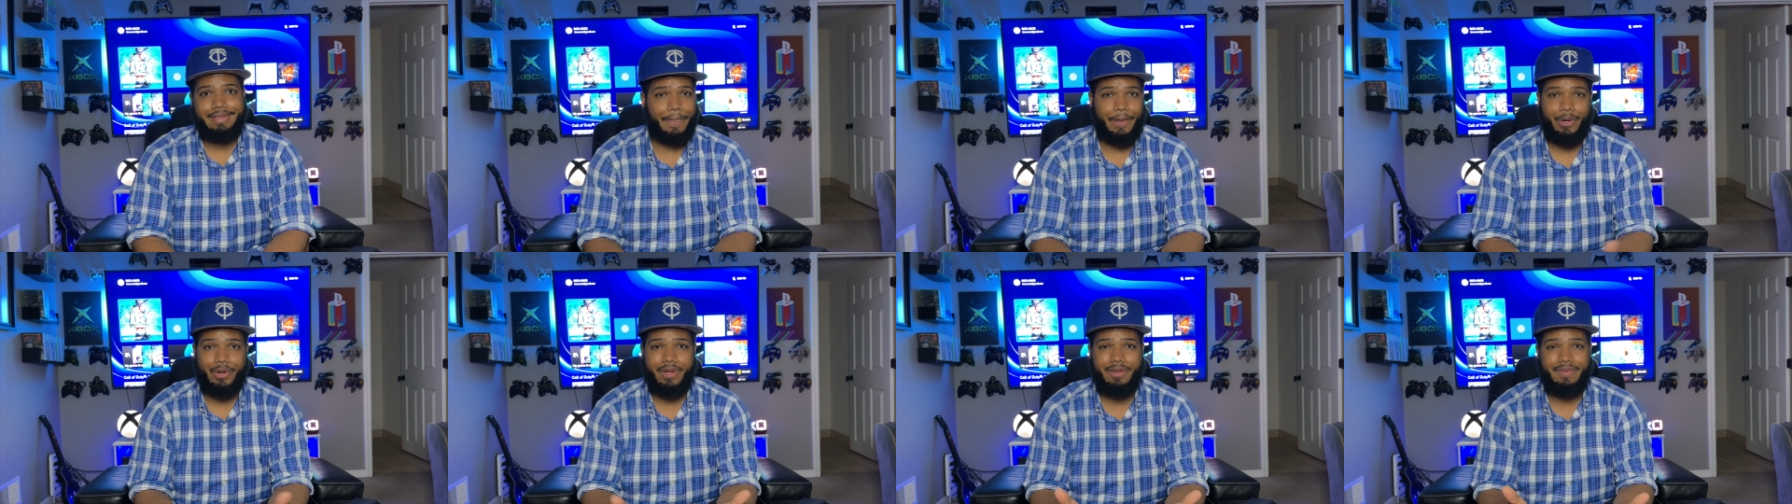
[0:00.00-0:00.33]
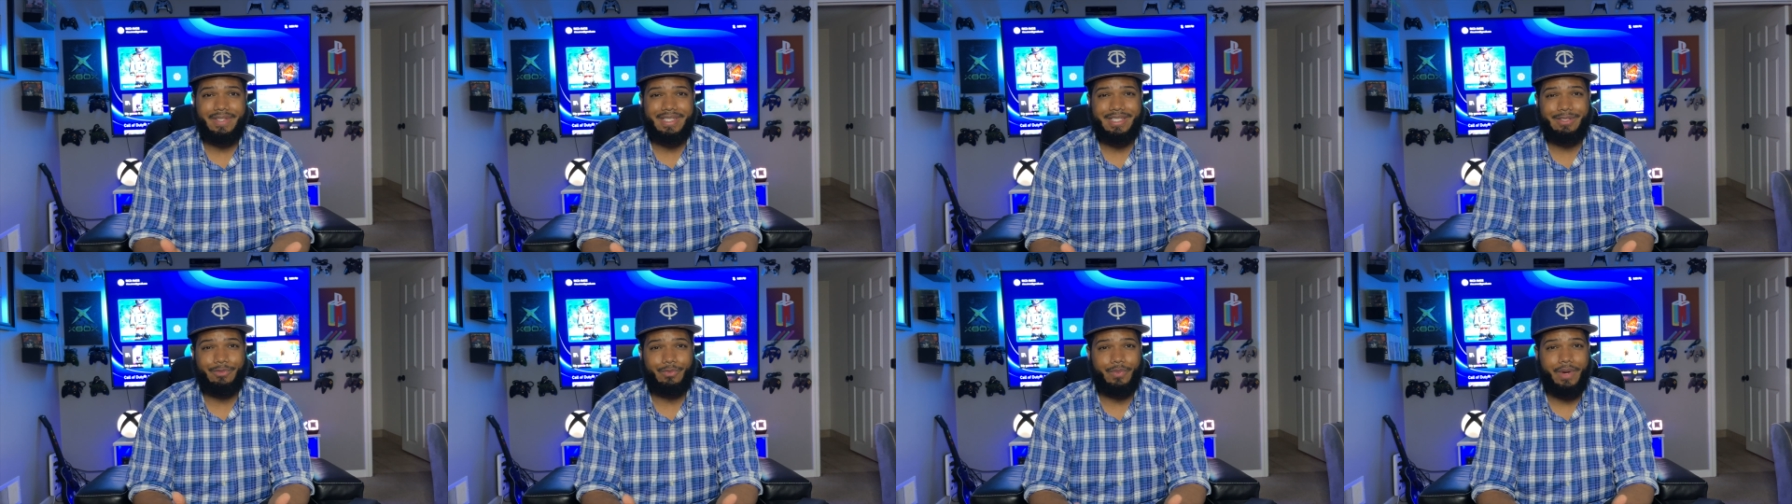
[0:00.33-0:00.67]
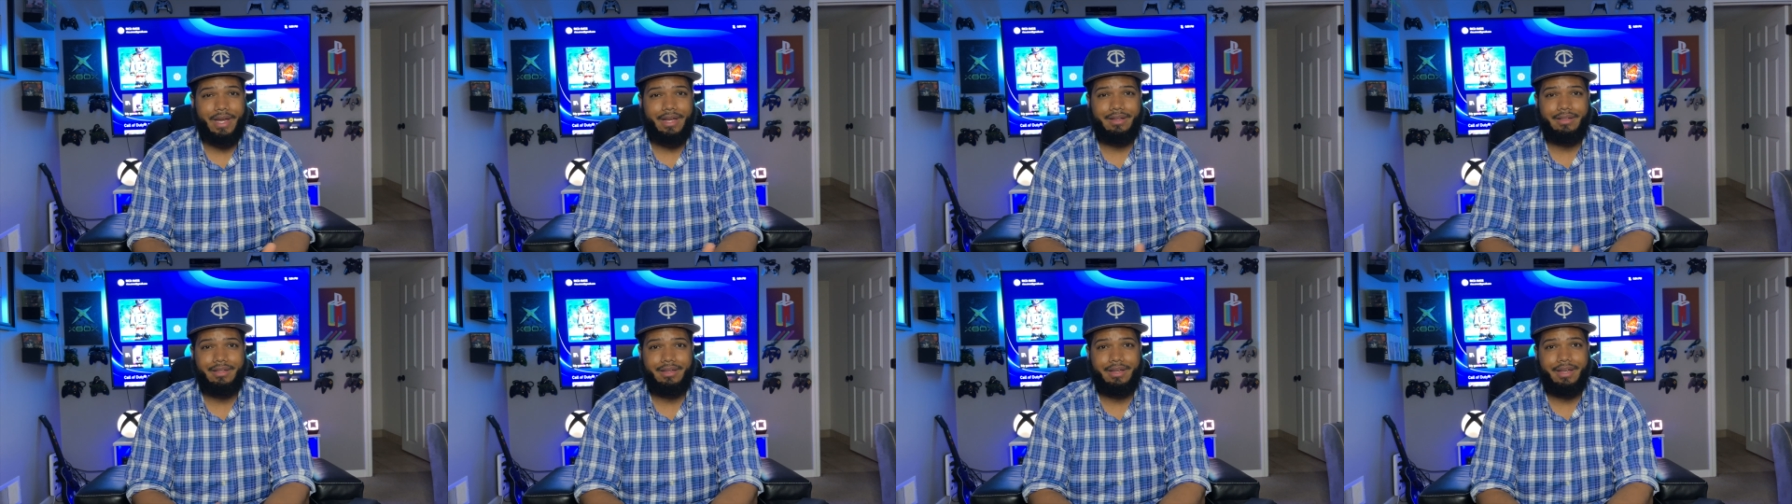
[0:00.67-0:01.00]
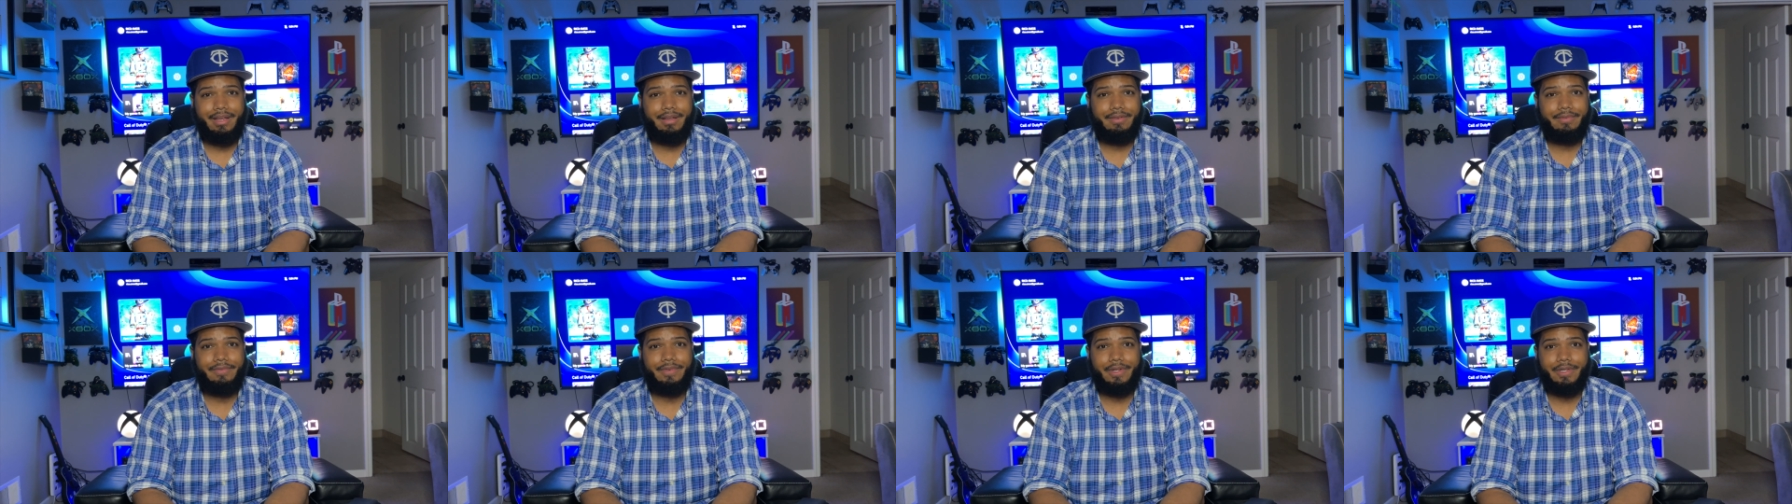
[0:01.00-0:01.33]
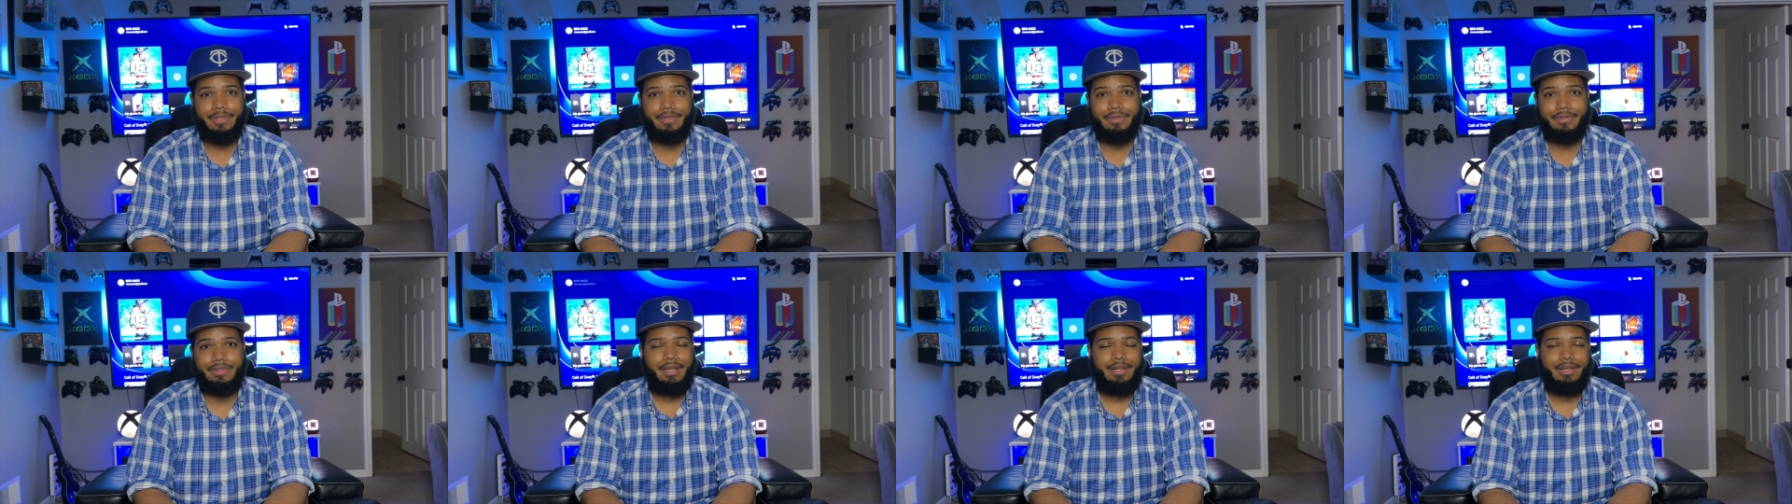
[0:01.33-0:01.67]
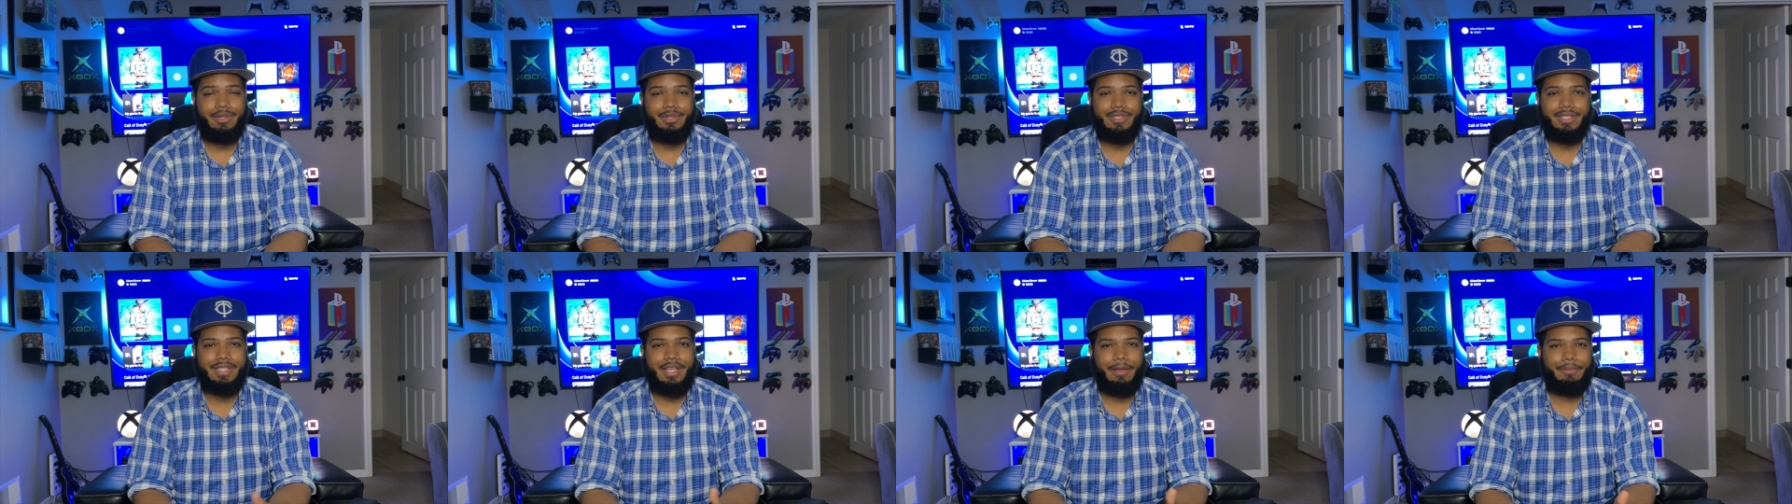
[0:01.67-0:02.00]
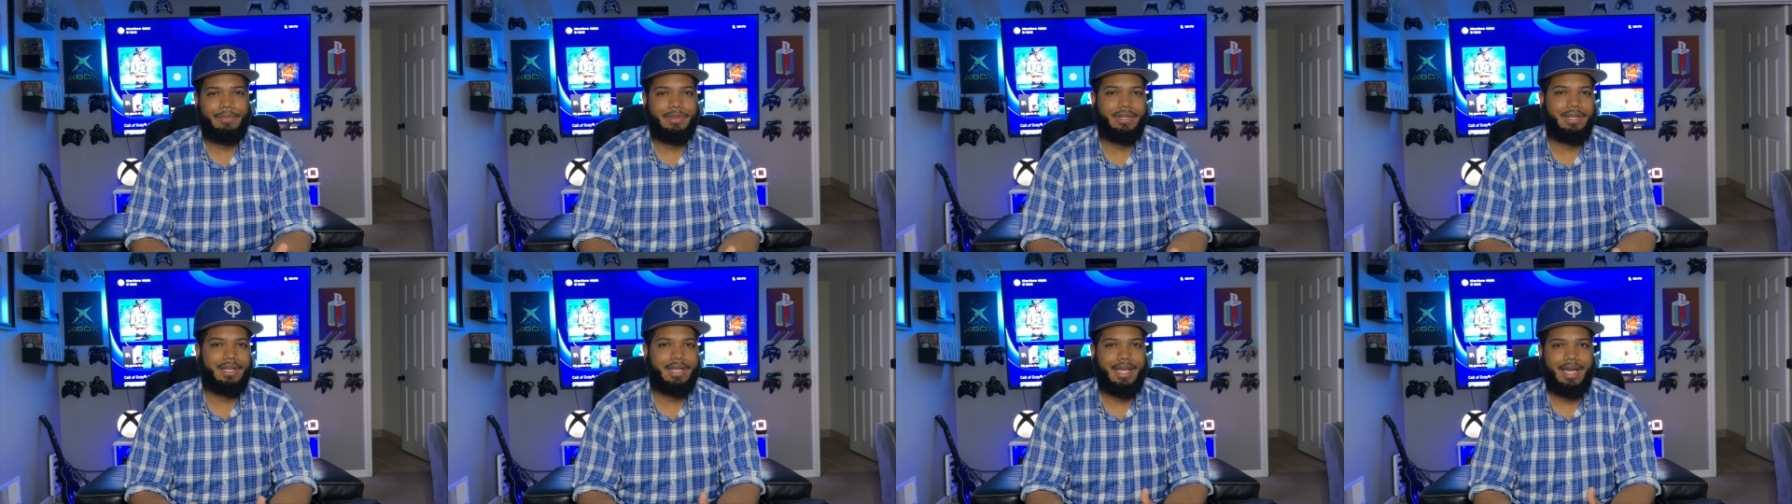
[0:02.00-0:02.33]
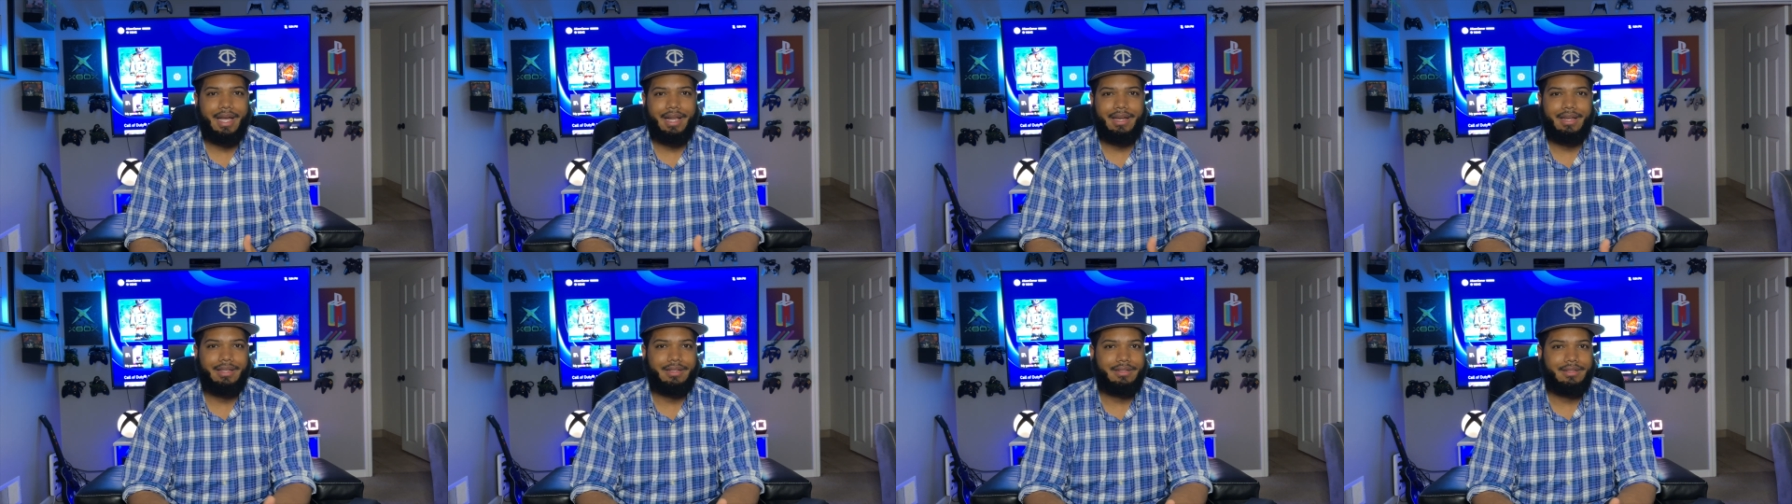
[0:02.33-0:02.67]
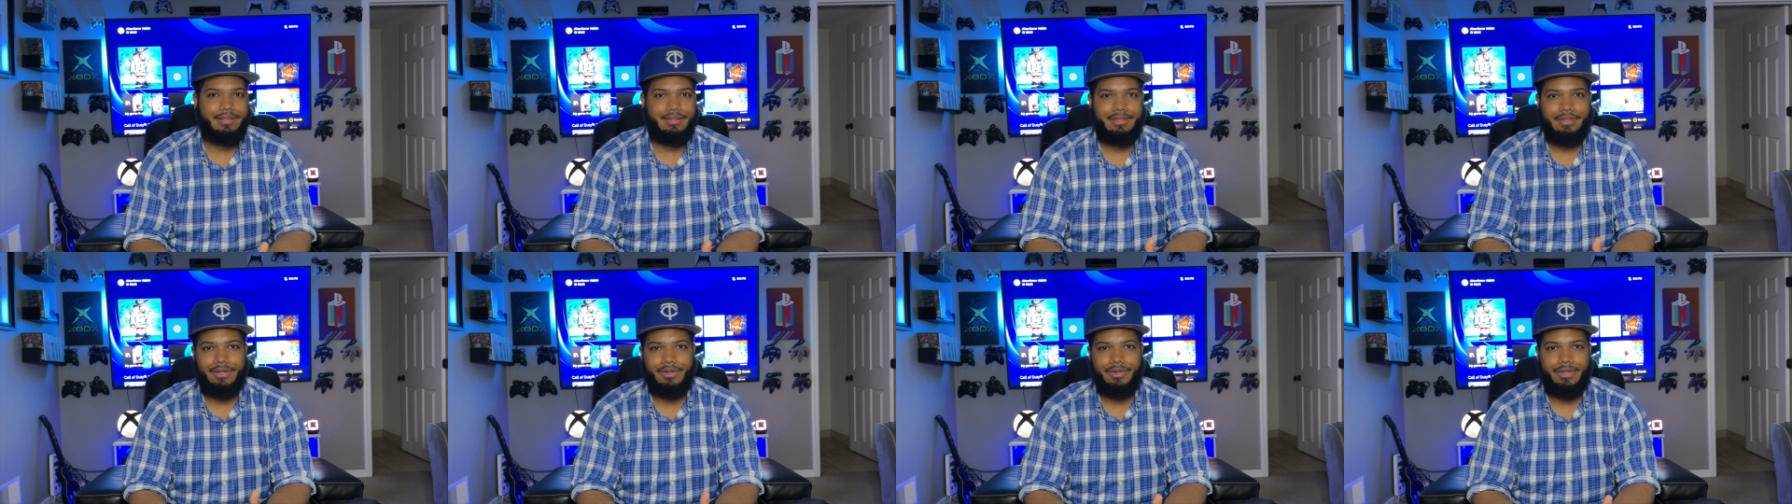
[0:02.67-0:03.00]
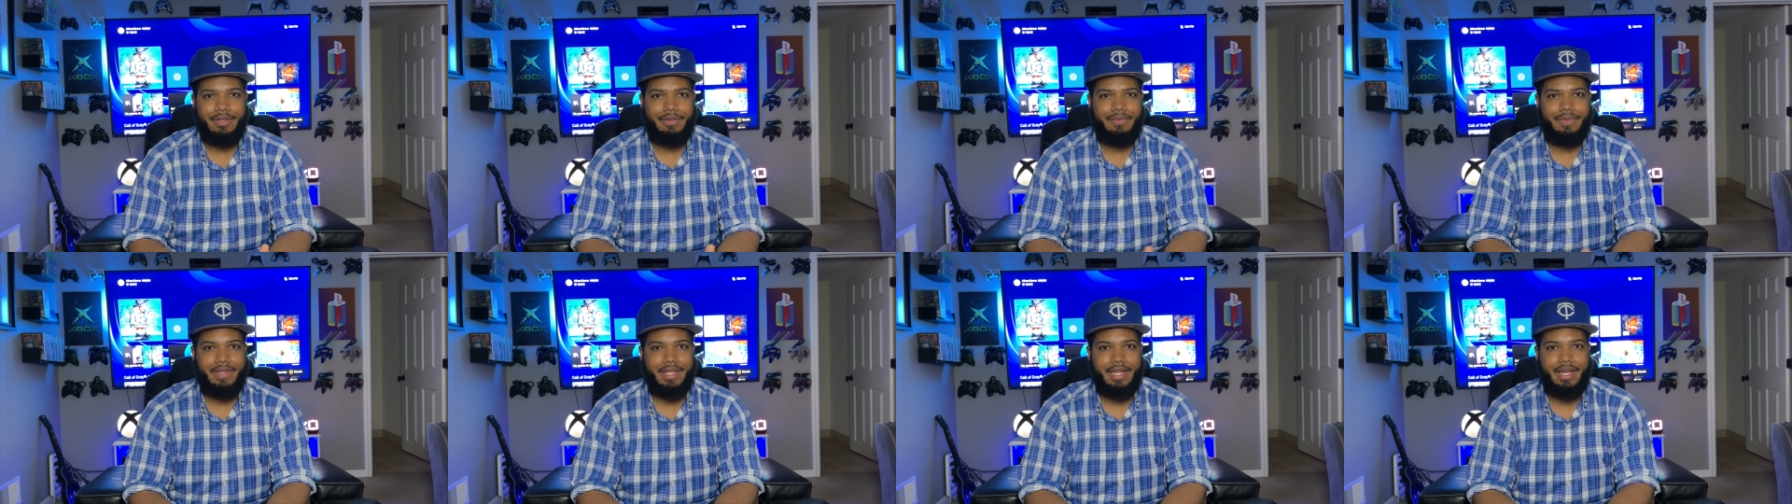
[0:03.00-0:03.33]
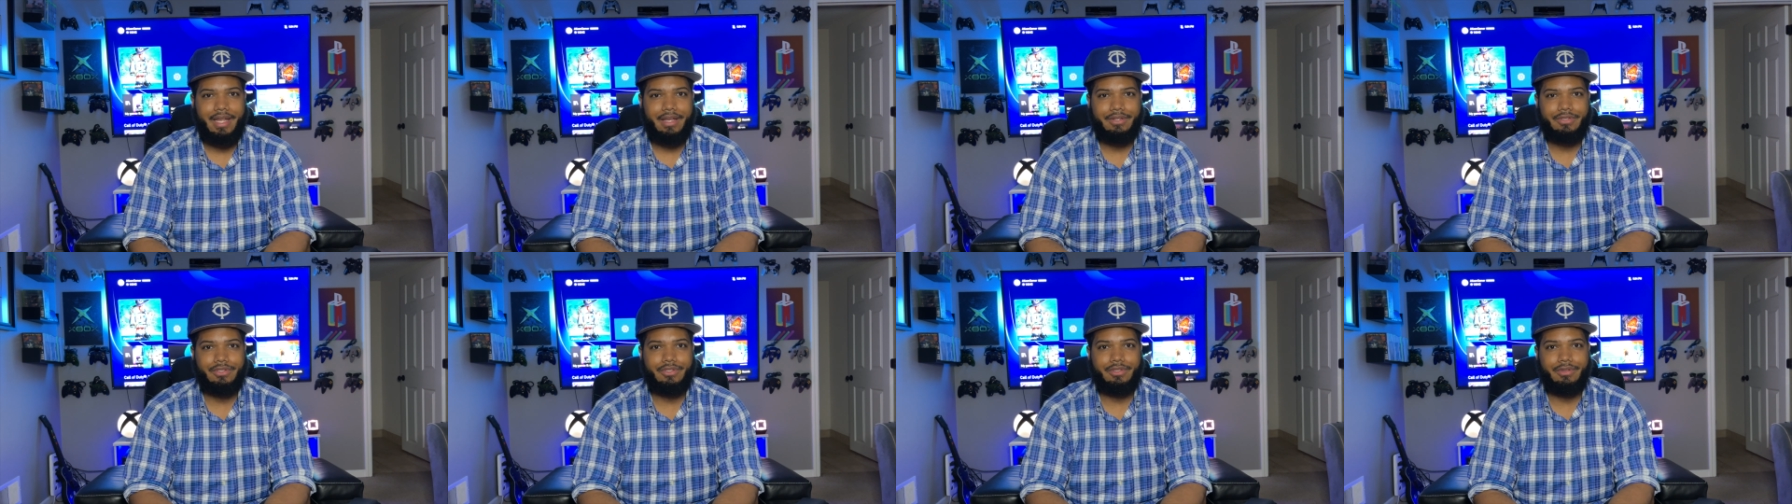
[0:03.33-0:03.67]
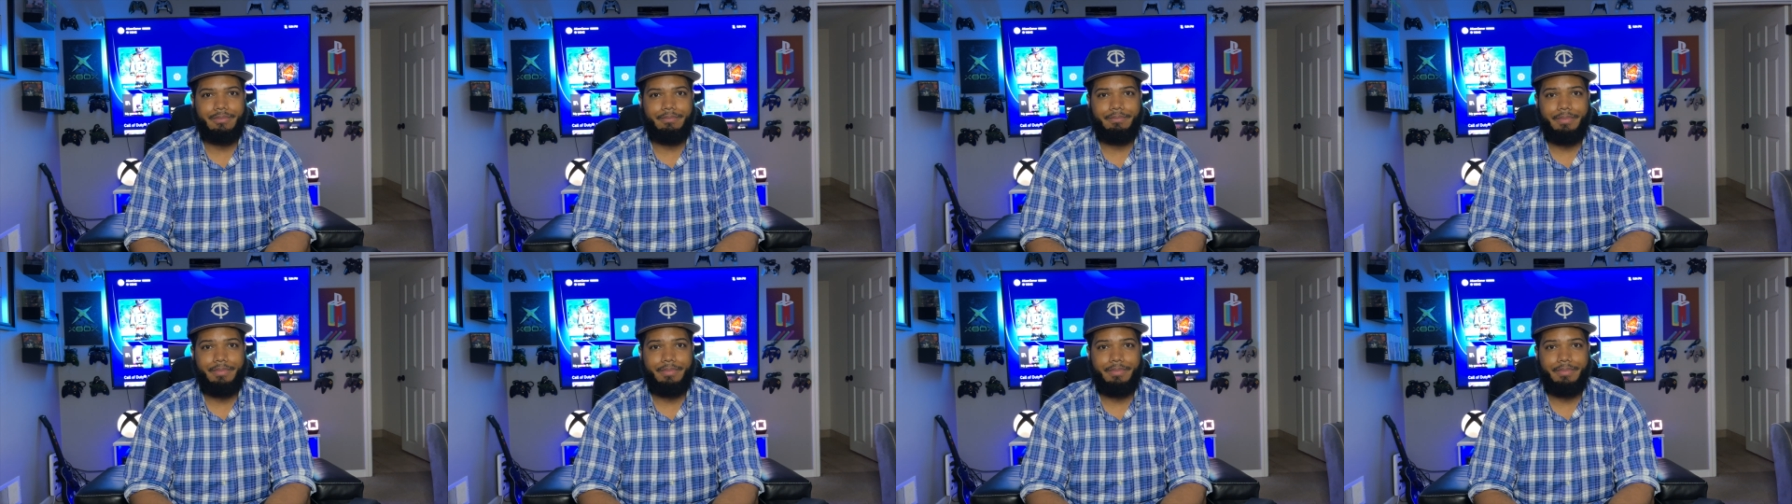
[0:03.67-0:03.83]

or even some regular headphones, something to kind of give you that extra.